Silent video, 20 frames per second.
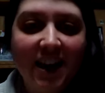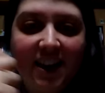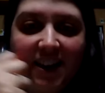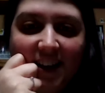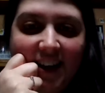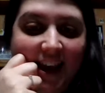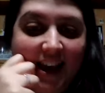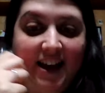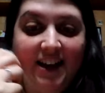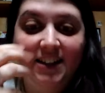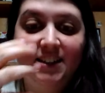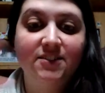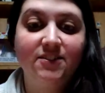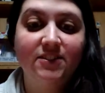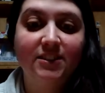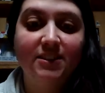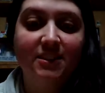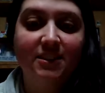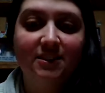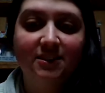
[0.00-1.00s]
cats
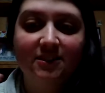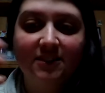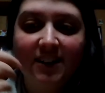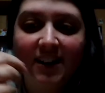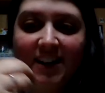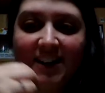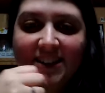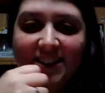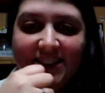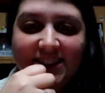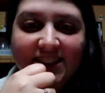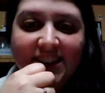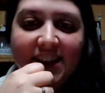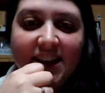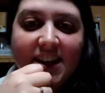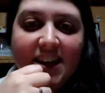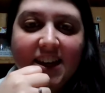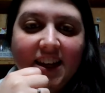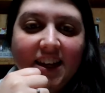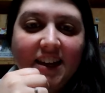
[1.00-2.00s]
versus rats,
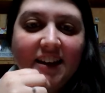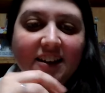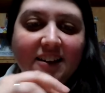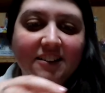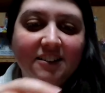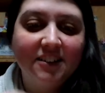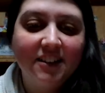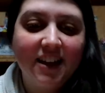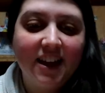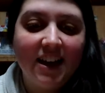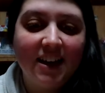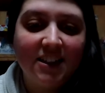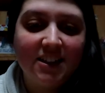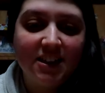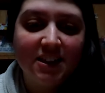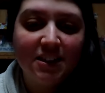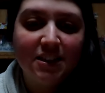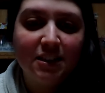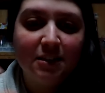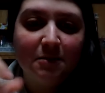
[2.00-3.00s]
you know, cat
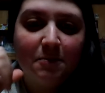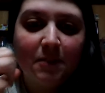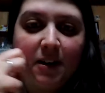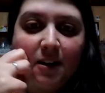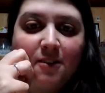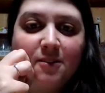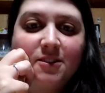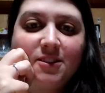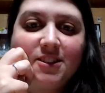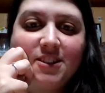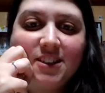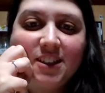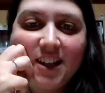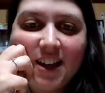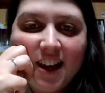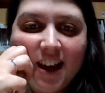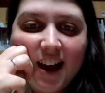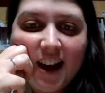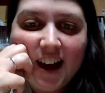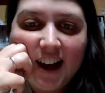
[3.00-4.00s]
chasing mouse.
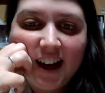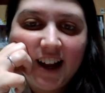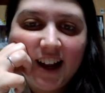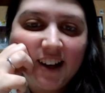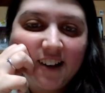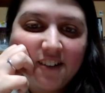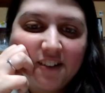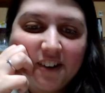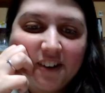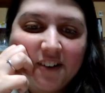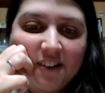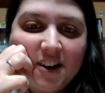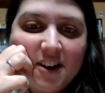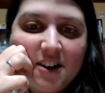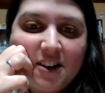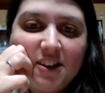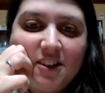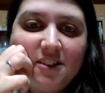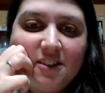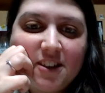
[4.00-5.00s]
I don't know.
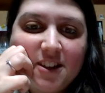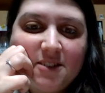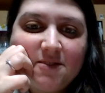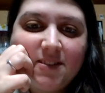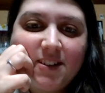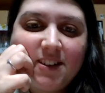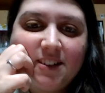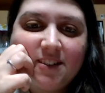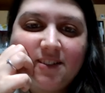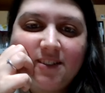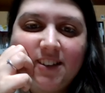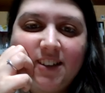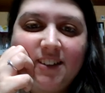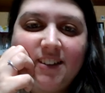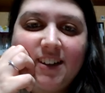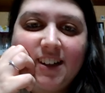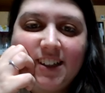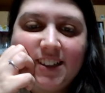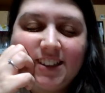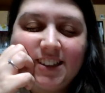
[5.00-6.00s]
You let me know what you
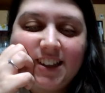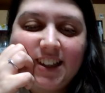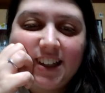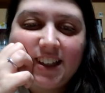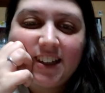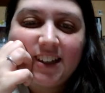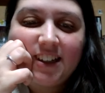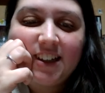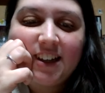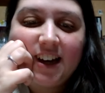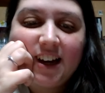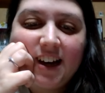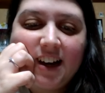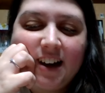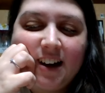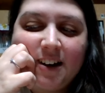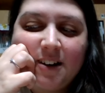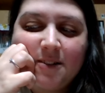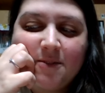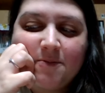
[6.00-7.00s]
guys think.
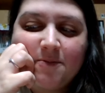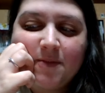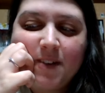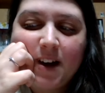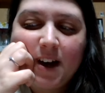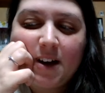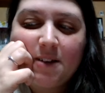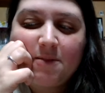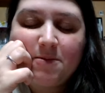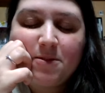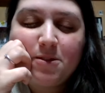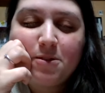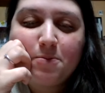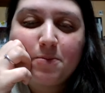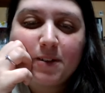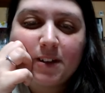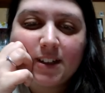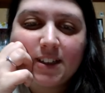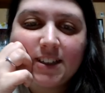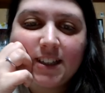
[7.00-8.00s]
I'm
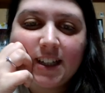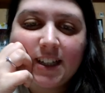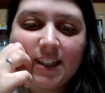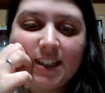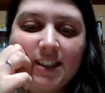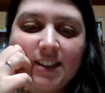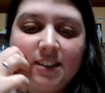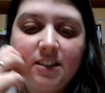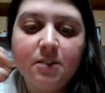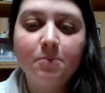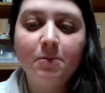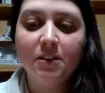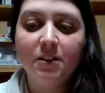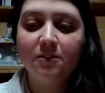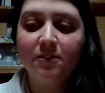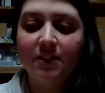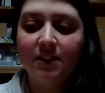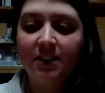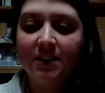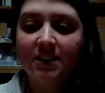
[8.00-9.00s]
super excited to be
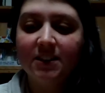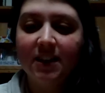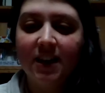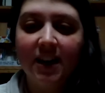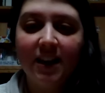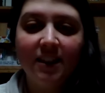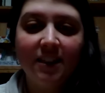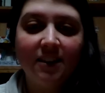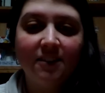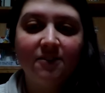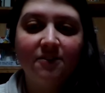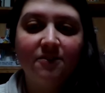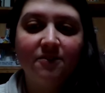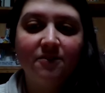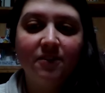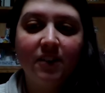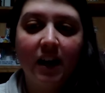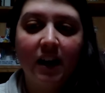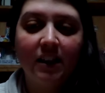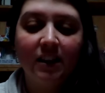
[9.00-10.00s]
doing this. I love
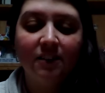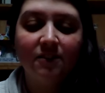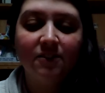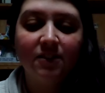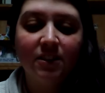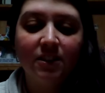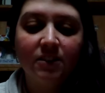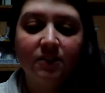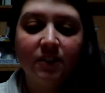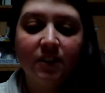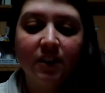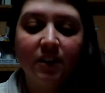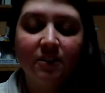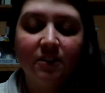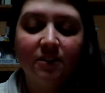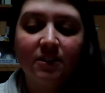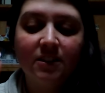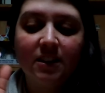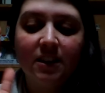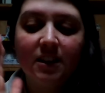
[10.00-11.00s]
these
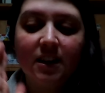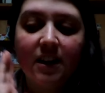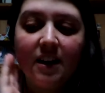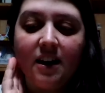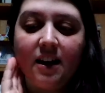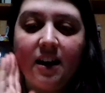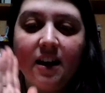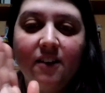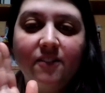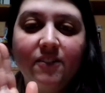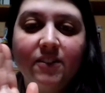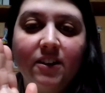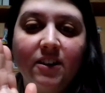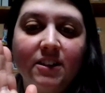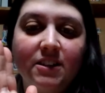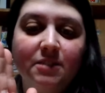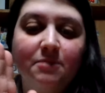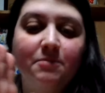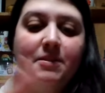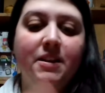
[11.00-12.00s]
videos. Have an
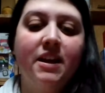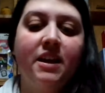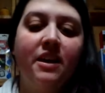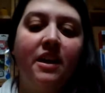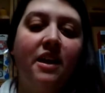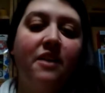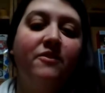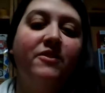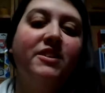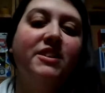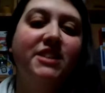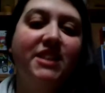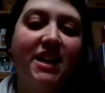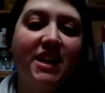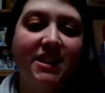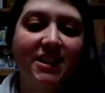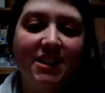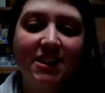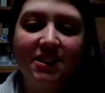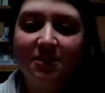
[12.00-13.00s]
awesome day and we'll
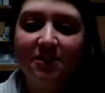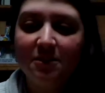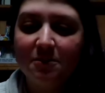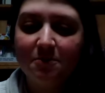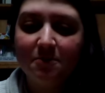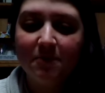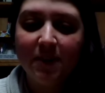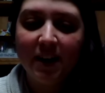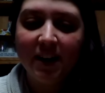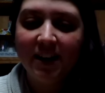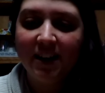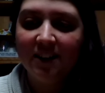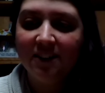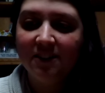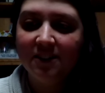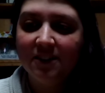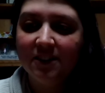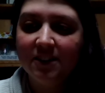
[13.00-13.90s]
chat soon. Bye now.